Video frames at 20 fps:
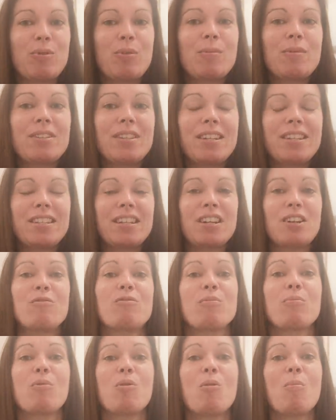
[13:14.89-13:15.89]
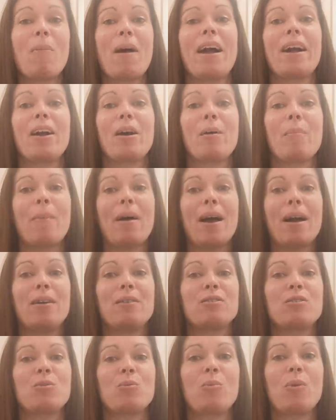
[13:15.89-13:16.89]
promised I said I'd report back
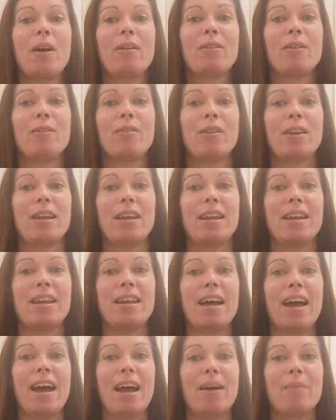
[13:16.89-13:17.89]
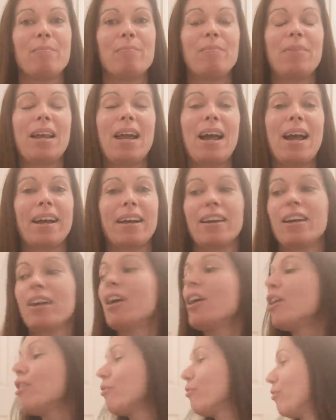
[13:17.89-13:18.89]
about whether the black
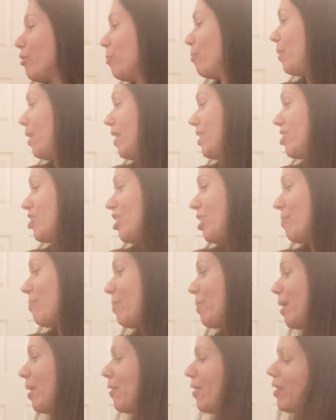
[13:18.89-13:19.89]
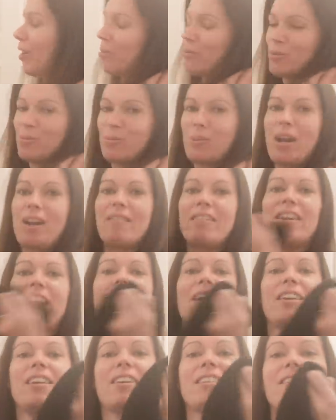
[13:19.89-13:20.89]
from my jumper that I was wearing
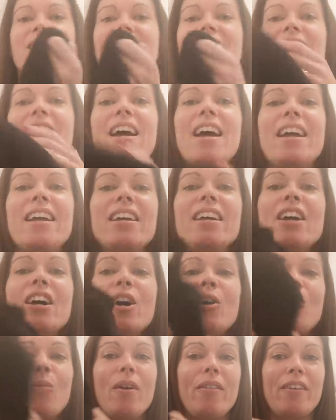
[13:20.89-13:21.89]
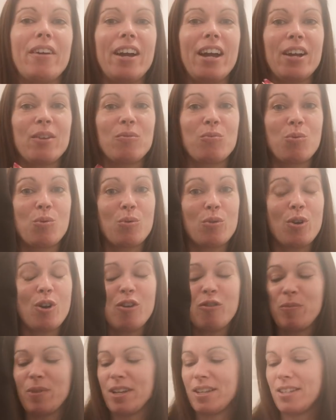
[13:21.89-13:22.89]
earlier today, whether it had worn
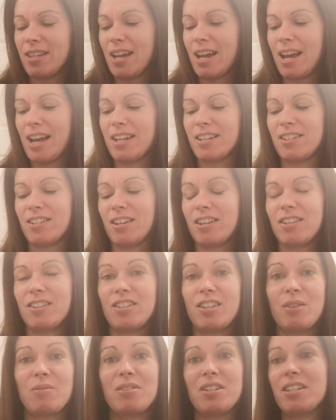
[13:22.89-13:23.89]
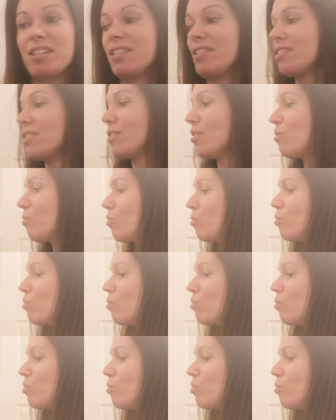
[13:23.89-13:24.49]
off because I had soaked it in salt